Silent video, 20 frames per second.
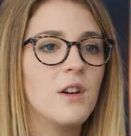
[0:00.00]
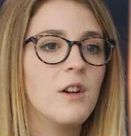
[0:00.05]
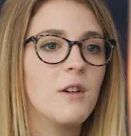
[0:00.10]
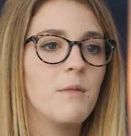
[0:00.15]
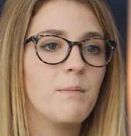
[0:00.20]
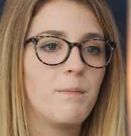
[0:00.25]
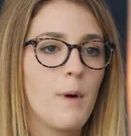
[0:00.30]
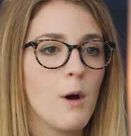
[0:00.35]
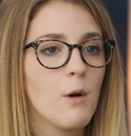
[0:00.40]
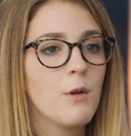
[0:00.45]

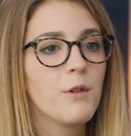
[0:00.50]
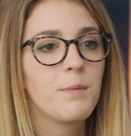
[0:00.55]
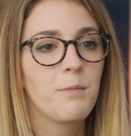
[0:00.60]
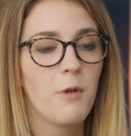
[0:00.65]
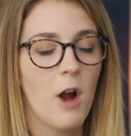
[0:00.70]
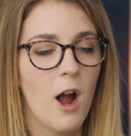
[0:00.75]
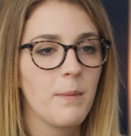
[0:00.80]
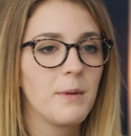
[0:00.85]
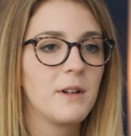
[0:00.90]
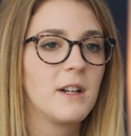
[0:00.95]
Both
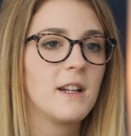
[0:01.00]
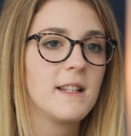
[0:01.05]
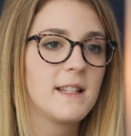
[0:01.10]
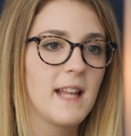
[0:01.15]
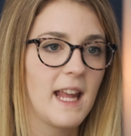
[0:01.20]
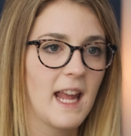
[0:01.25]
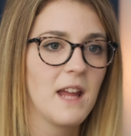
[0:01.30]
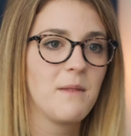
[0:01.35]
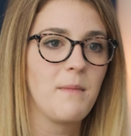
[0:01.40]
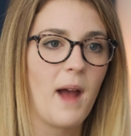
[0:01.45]
properties
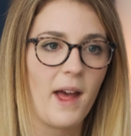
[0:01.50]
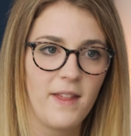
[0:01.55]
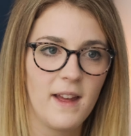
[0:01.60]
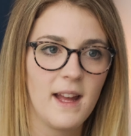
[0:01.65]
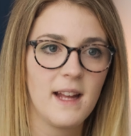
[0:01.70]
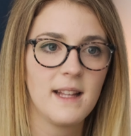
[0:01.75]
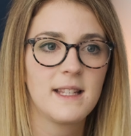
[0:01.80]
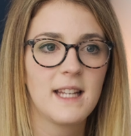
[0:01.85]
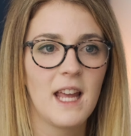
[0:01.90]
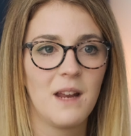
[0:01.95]
and
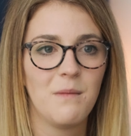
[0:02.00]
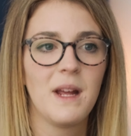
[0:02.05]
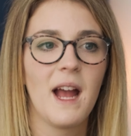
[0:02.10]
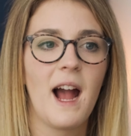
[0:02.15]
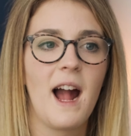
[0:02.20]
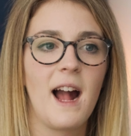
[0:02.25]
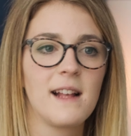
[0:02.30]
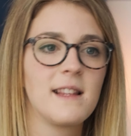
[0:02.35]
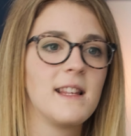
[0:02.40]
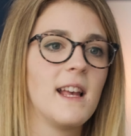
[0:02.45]
methods can be
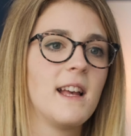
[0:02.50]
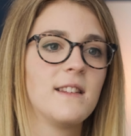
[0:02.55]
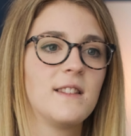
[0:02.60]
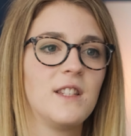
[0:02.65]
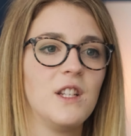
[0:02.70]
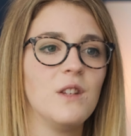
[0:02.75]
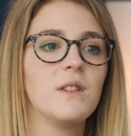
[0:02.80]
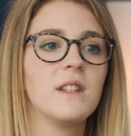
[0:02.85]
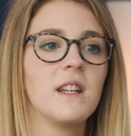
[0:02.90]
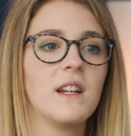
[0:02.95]

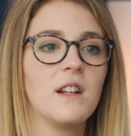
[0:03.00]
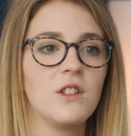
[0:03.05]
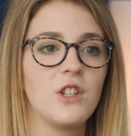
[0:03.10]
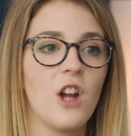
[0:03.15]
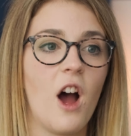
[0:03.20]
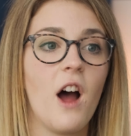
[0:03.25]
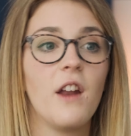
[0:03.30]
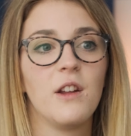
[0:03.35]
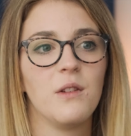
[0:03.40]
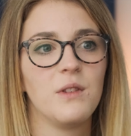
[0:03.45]
accessed using
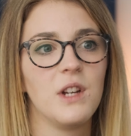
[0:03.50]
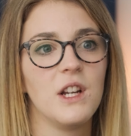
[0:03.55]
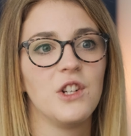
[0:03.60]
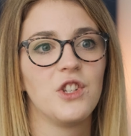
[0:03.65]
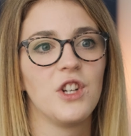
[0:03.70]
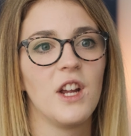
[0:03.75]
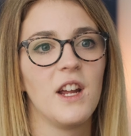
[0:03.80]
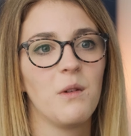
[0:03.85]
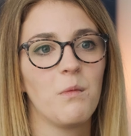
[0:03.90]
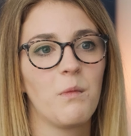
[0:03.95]
dot
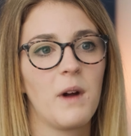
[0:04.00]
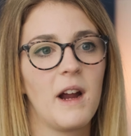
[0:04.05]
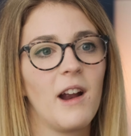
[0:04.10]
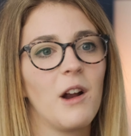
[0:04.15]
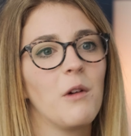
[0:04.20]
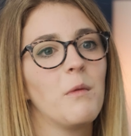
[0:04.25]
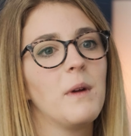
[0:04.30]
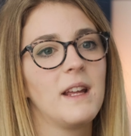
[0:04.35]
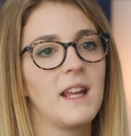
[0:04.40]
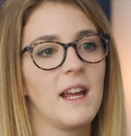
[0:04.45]
notation,
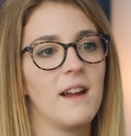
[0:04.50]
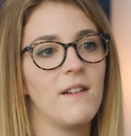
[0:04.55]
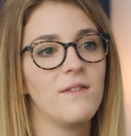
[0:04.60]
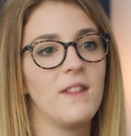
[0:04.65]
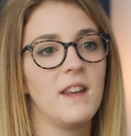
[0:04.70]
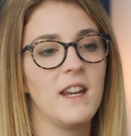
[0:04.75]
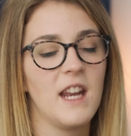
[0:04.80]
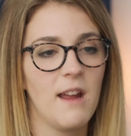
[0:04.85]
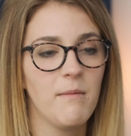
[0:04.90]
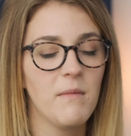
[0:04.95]
where we give
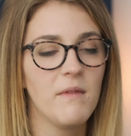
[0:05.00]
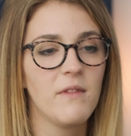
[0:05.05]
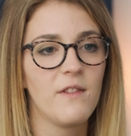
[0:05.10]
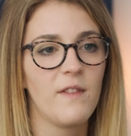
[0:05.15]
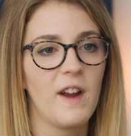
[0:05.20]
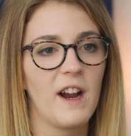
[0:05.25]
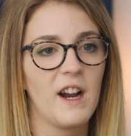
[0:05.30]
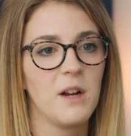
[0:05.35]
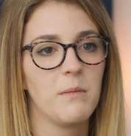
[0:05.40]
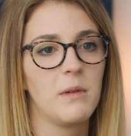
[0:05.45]
the name of the
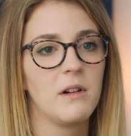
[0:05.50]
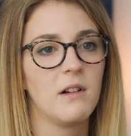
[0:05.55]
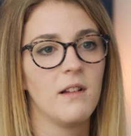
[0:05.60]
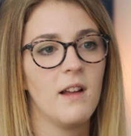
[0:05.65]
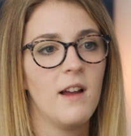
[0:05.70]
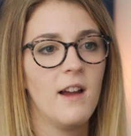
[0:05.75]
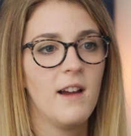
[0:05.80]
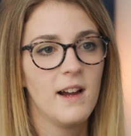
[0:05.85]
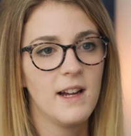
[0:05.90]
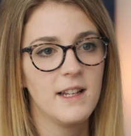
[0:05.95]

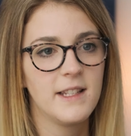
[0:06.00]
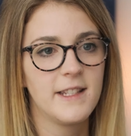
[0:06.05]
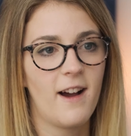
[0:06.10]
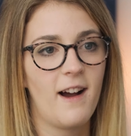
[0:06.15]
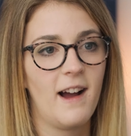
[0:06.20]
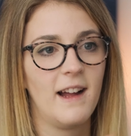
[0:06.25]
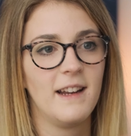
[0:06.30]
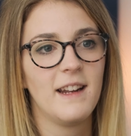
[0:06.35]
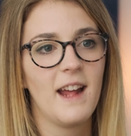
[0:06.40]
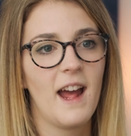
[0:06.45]
variable, a
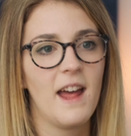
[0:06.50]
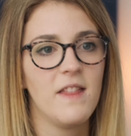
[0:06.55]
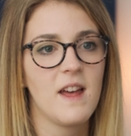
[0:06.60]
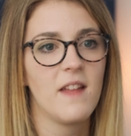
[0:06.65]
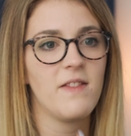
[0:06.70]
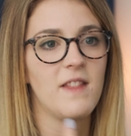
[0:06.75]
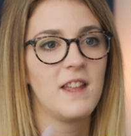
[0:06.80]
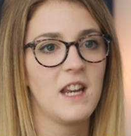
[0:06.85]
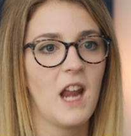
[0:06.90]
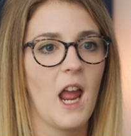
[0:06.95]
dot, and
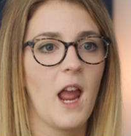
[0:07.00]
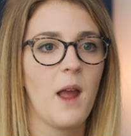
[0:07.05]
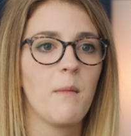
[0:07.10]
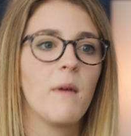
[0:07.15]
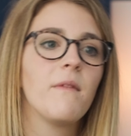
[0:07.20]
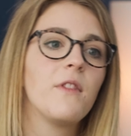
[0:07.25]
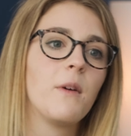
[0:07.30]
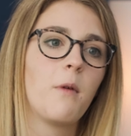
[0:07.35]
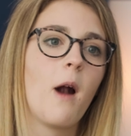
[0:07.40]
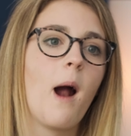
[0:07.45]
then the name
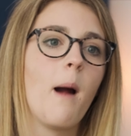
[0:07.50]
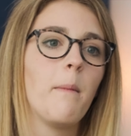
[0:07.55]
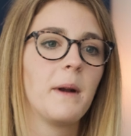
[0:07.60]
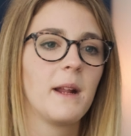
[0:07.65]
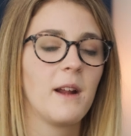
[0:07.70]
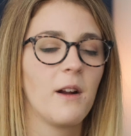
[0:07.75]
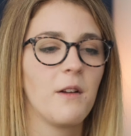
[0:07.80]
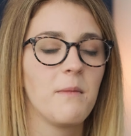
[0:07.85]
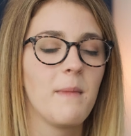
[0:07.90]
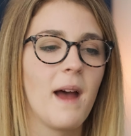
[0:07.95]
of the
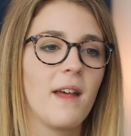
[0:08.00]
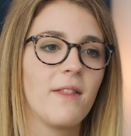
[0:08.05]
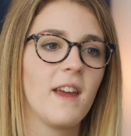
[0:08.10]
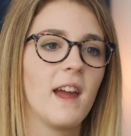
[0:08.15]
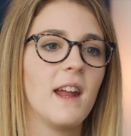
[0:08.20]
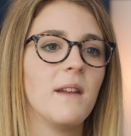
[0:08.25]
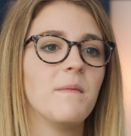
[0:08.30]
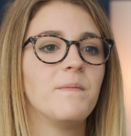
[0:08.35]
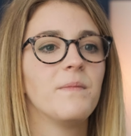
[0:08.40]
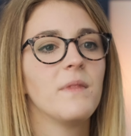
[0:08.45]
property or the method.